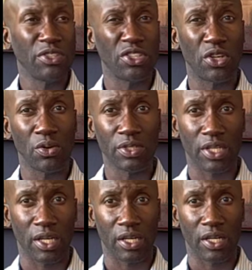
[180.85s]
what their goals
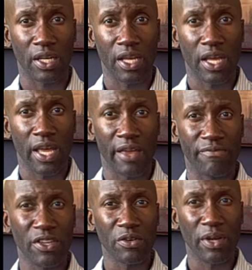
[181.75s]
are and
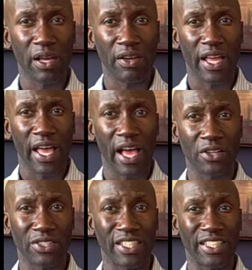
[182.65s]
figure out how
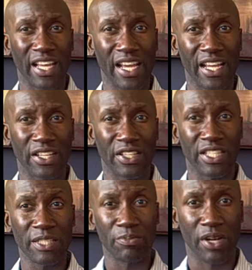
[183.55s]
to align
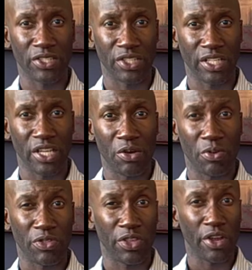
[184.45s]
this project
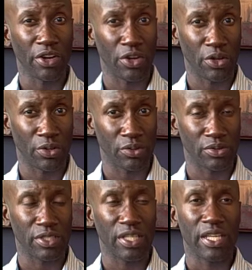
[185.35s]
with their
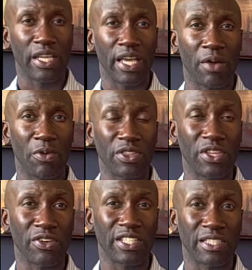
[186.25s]
goals
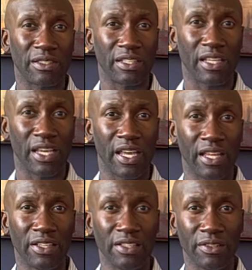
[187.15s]

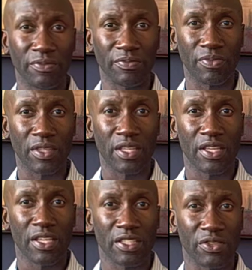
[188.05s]
and
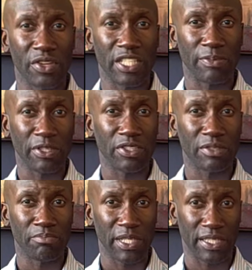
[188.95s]
so they're expected to
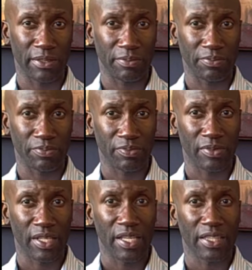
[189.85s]
meet them.
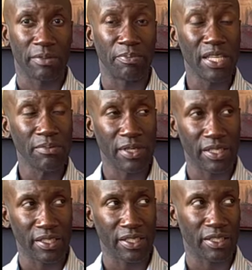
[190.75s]
The big
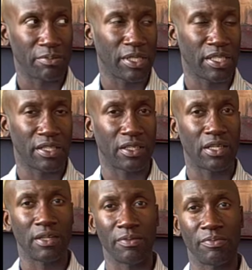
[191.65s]
meeting could be
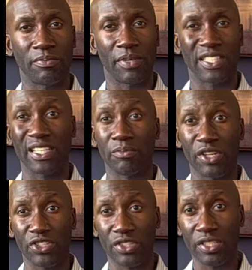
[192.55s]
a
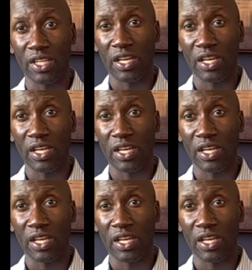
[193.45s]
celebration